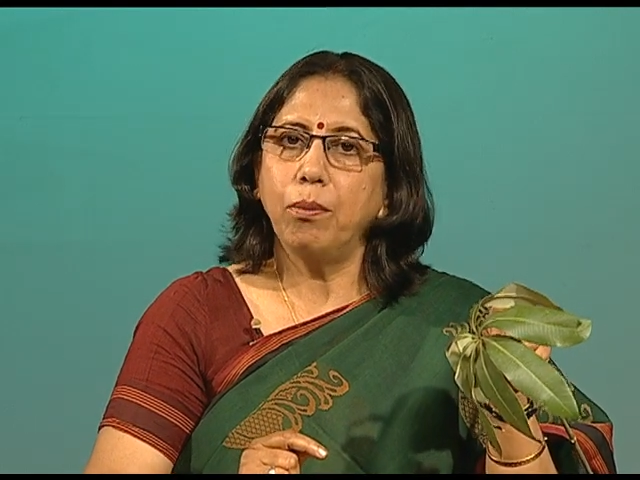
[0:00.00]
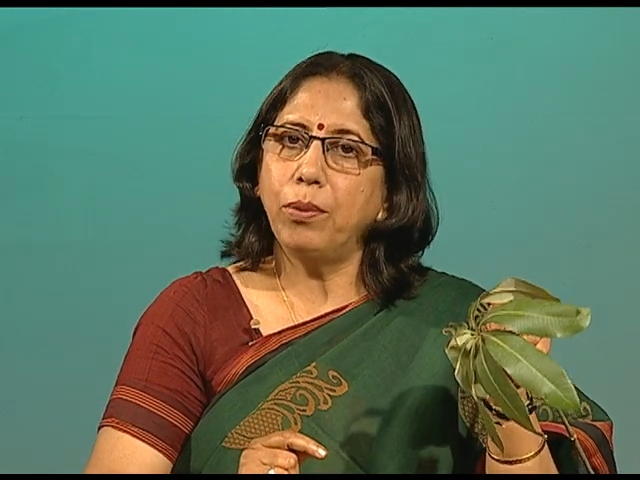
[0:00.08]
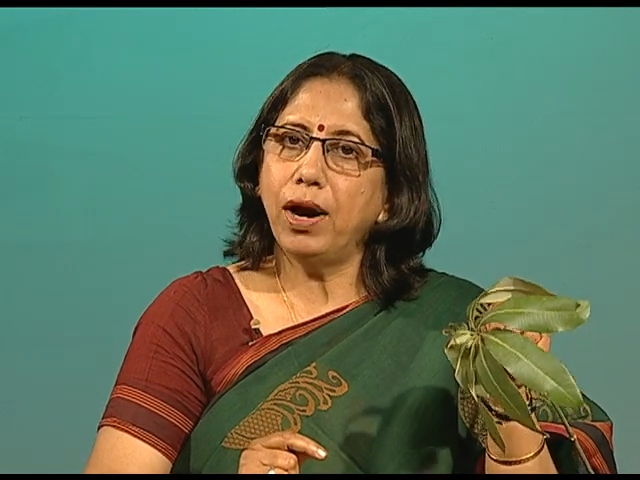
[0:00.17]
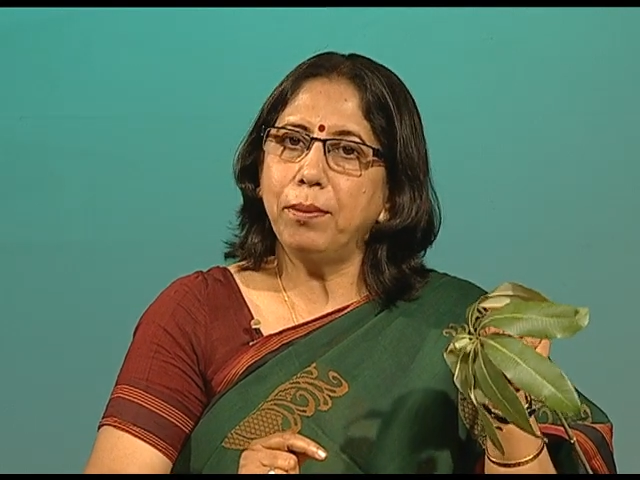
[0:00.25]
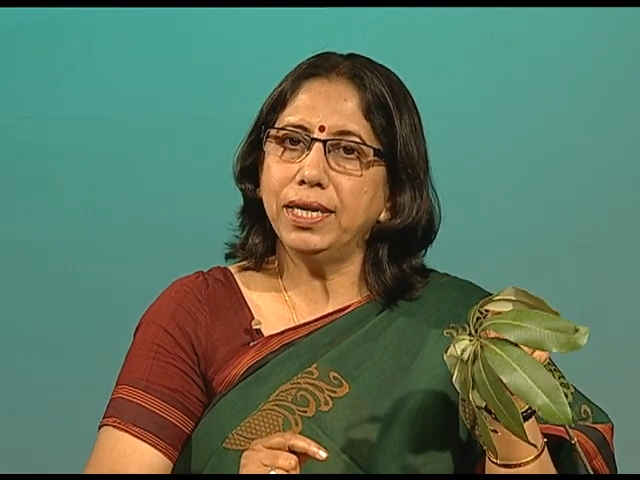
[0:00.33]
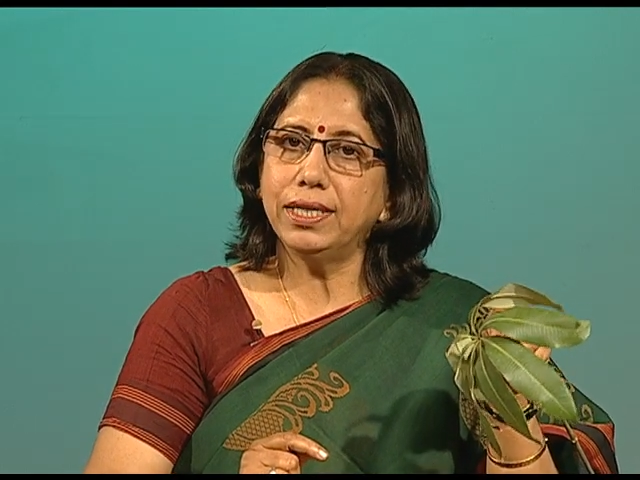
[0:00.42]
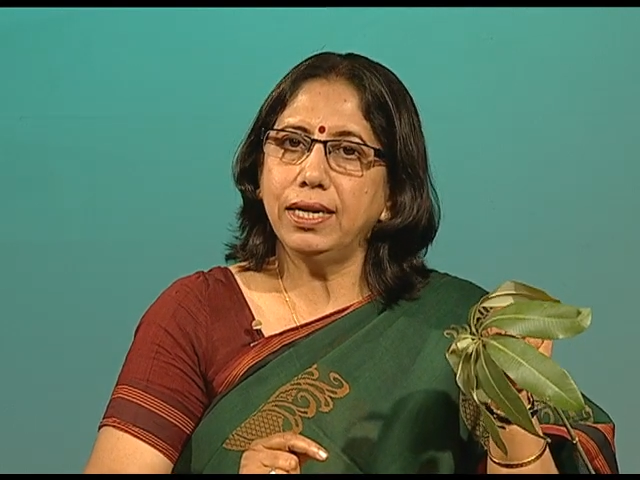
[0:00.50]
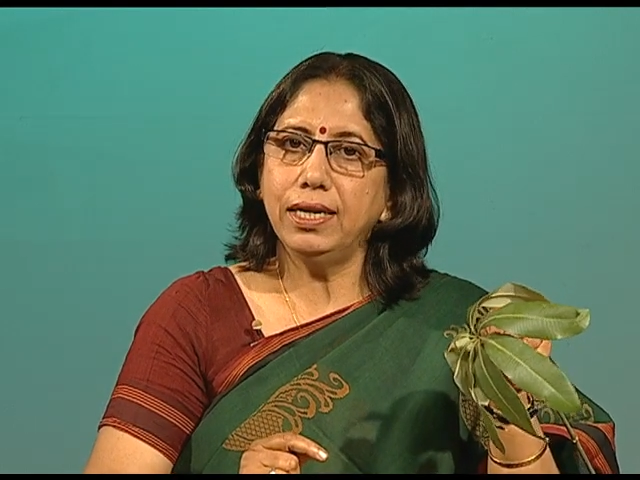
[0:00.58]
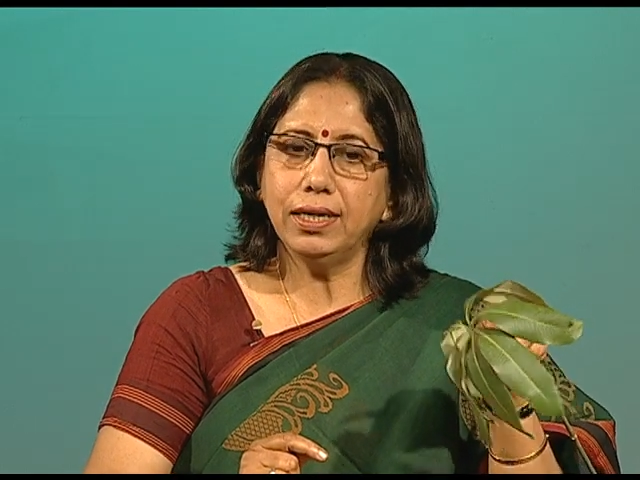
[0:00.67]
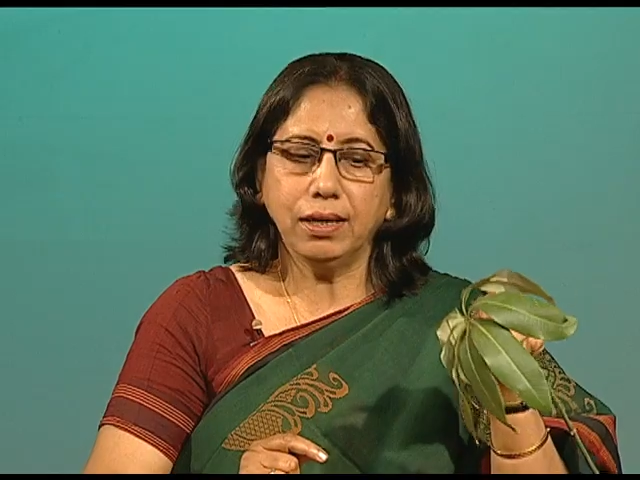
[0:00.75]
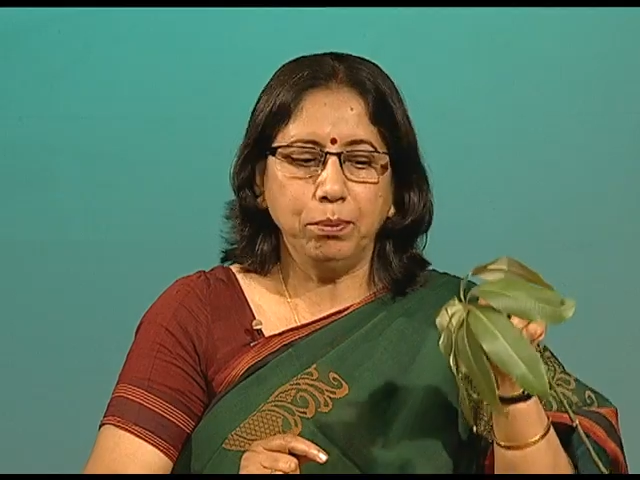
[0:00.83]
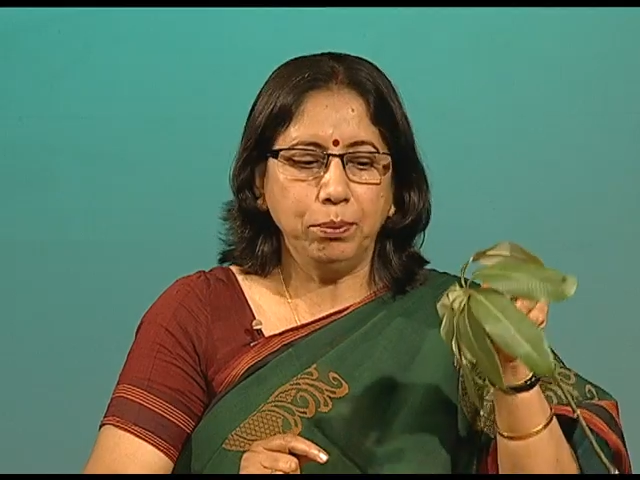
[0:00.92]
palmately
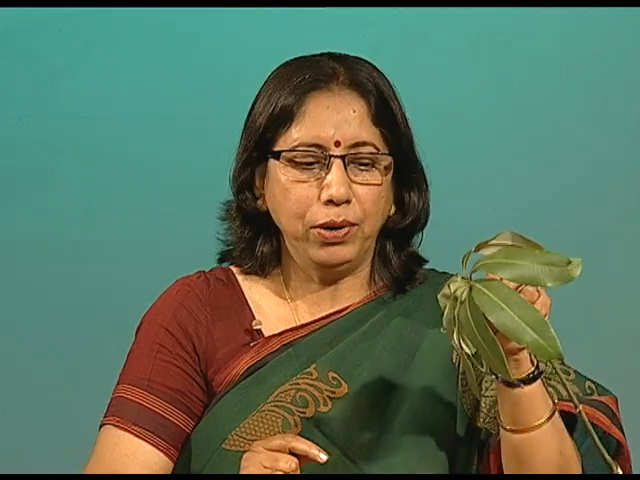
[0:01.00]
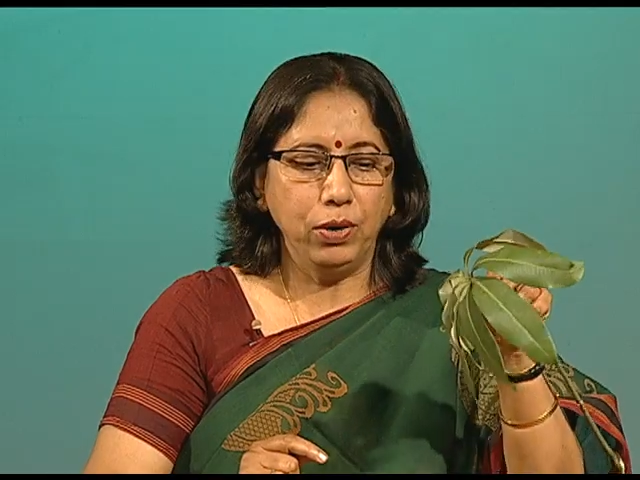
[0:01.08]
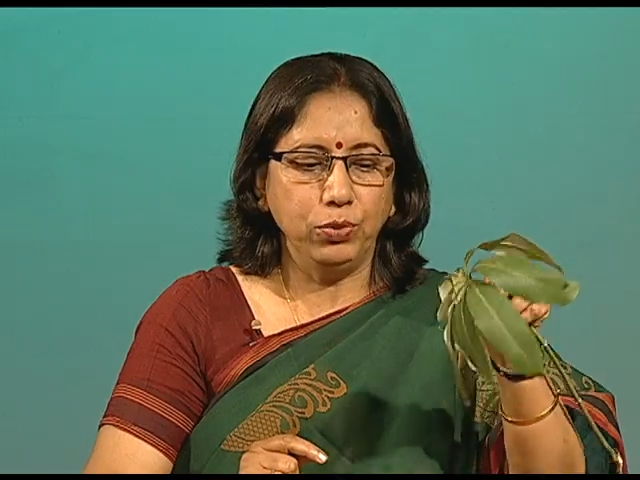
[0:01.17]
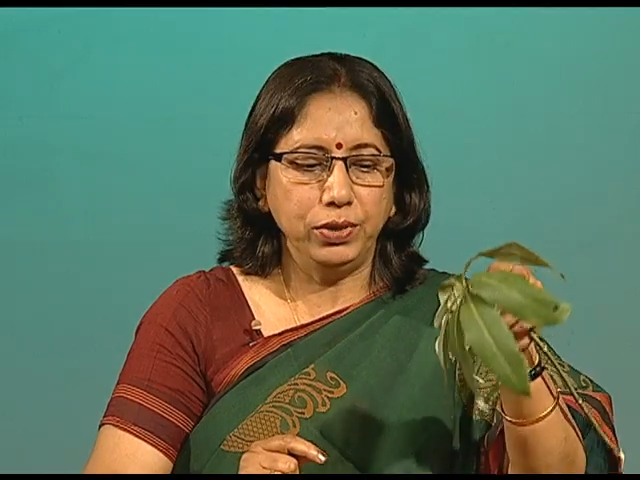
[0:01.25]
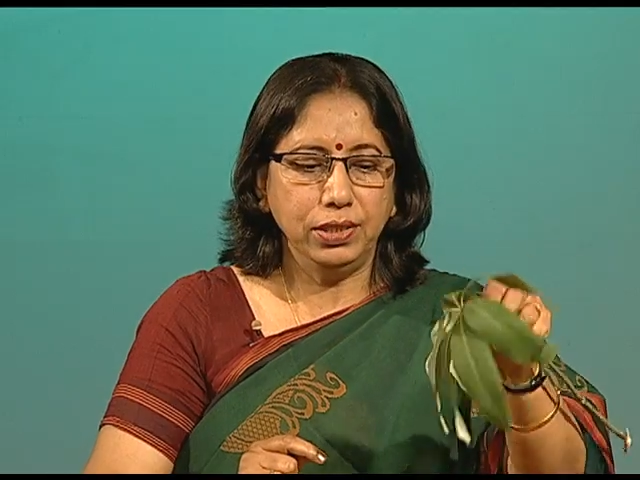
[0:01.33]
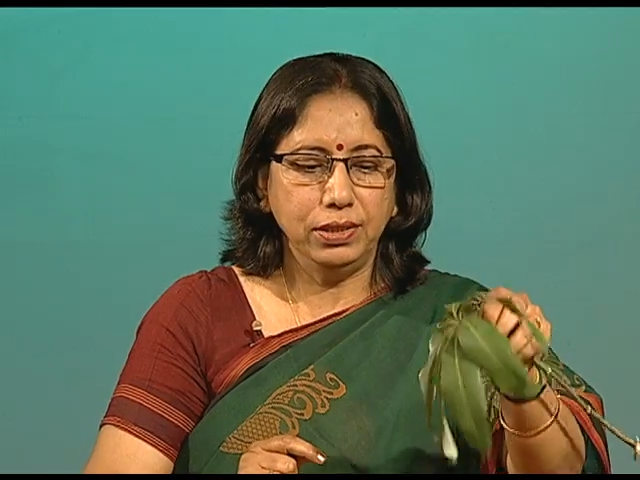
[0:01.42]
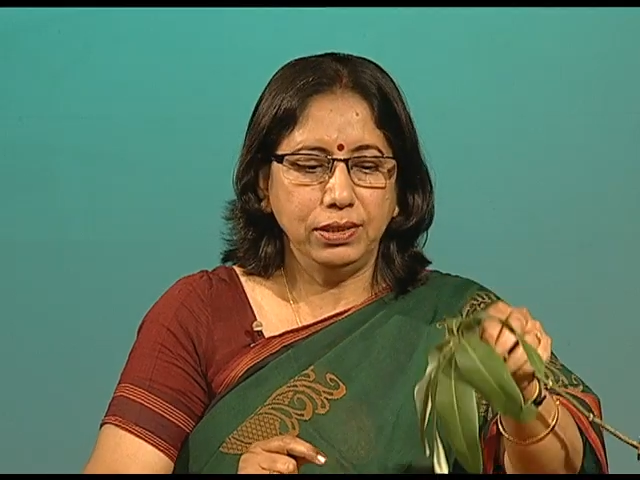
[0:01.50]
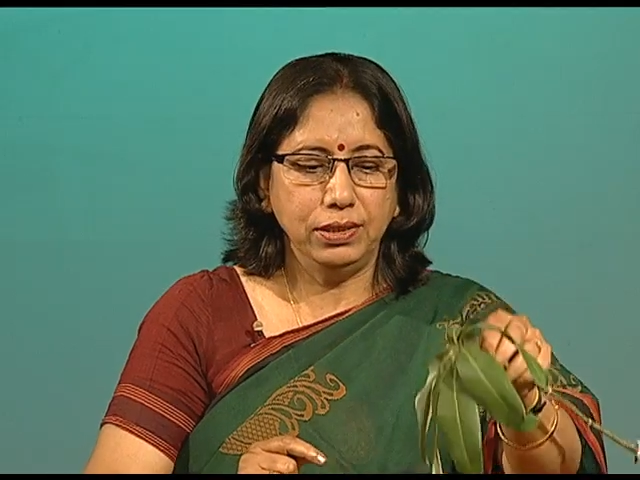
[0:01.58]
compound.